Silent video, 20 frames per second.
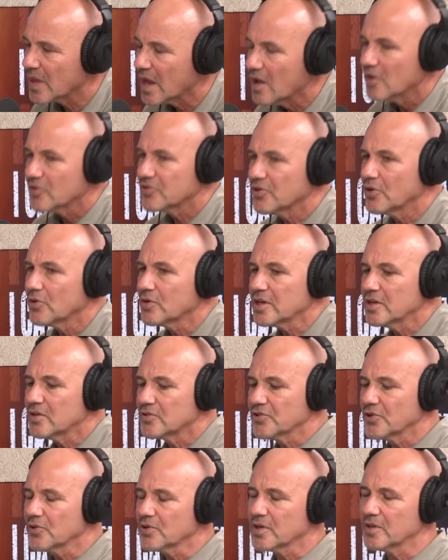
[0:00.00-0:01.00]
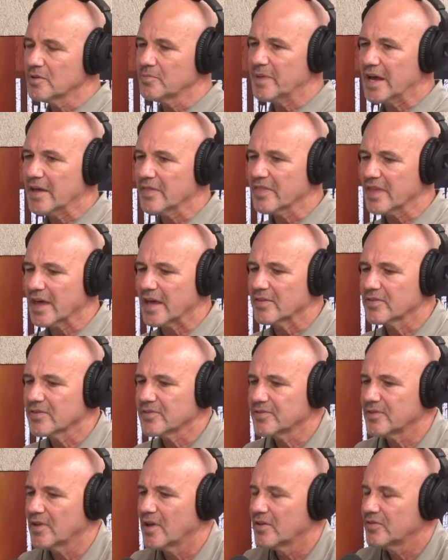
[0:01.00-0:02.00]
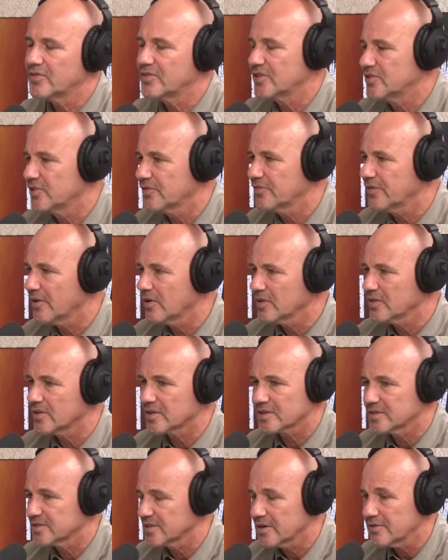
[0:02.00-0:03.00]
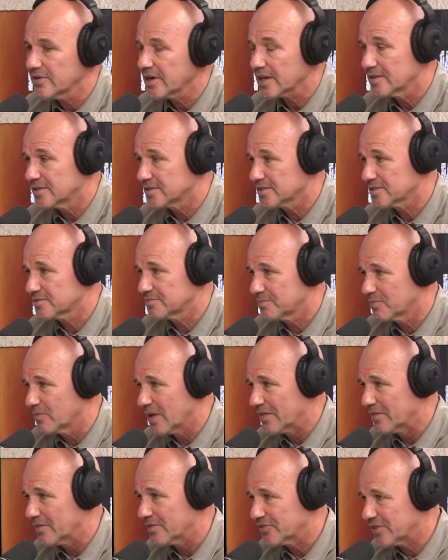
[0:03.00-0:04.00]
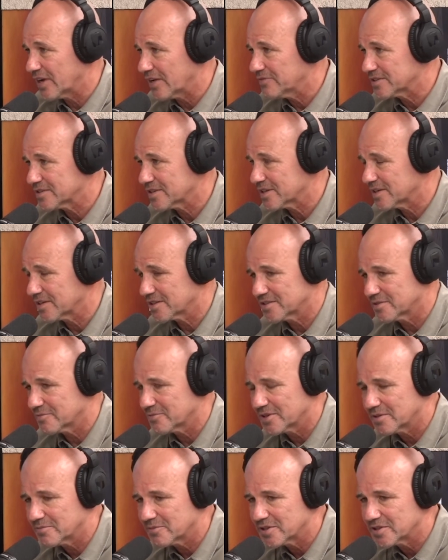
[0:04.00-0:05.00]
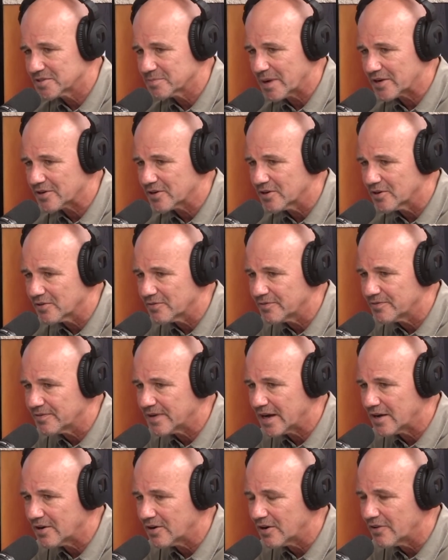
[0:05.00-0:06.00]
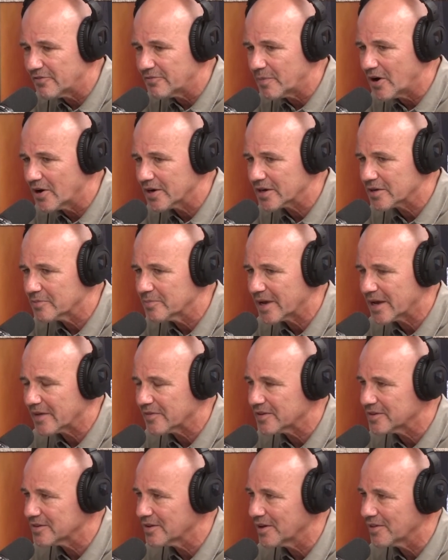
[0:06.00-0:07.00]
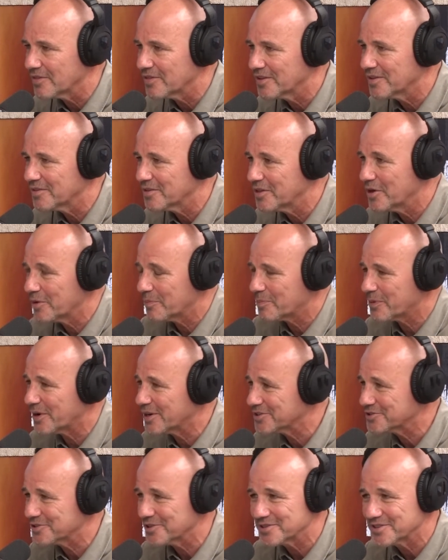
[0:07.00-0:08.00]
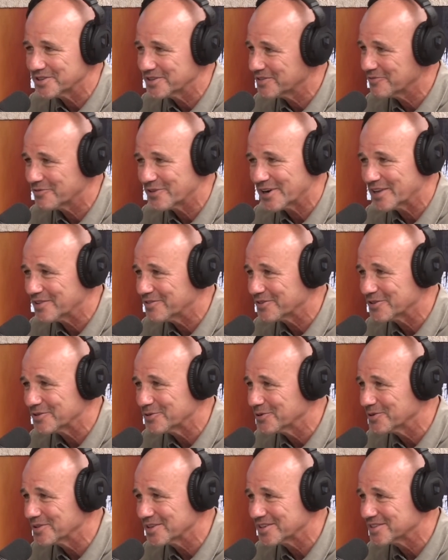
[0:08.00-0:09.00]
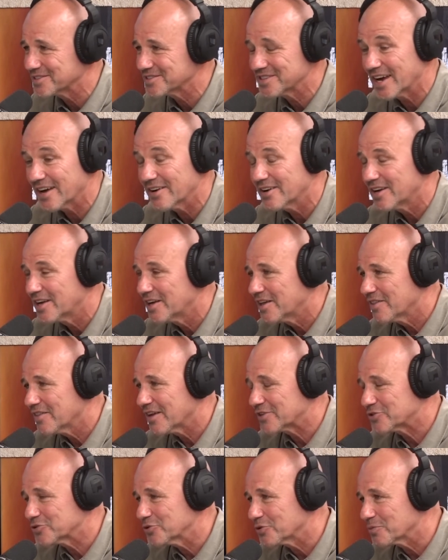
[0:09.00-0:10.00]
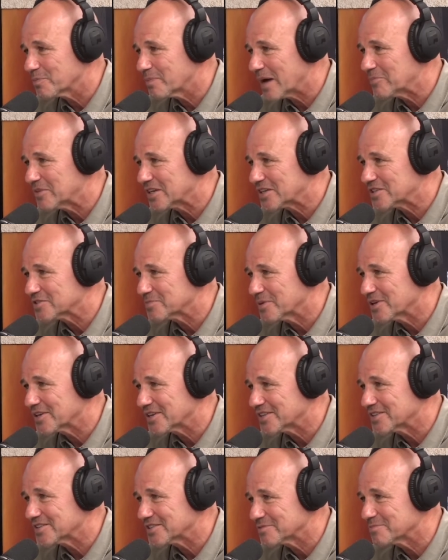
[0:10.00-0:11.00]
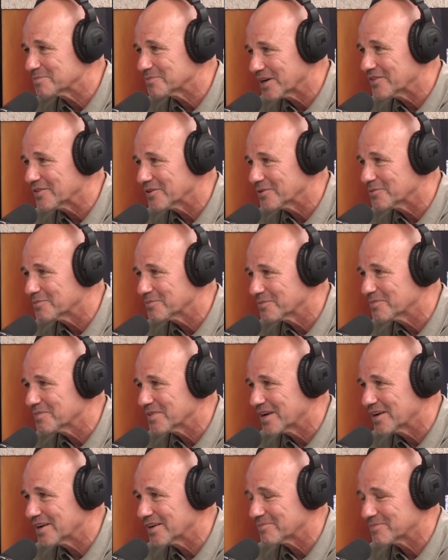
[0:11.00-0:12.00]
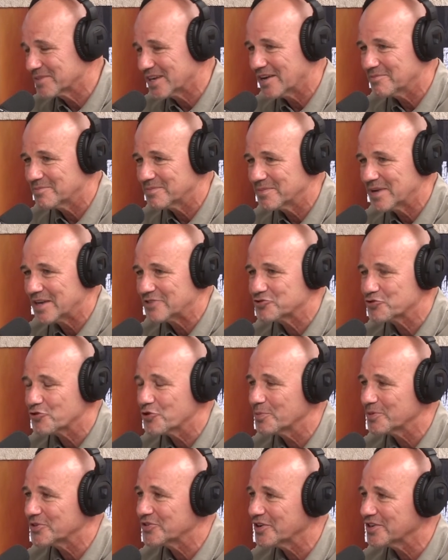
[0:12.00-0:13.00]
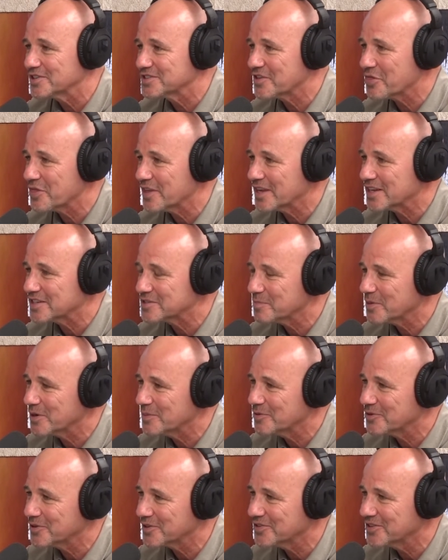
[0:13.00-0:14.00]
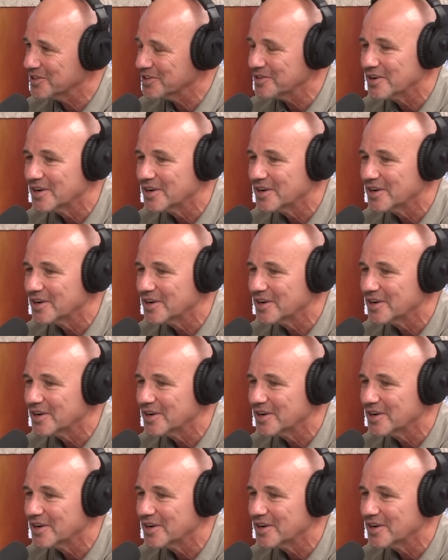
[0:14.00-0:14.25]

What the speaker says: Talking about that, did you find it, because I reckon it's one of the toughest gigs, and we spoke off mic about it, like the pressure on you in front of an audience. Yeah, they talk public speaking is one of the most traumatizing things people can do.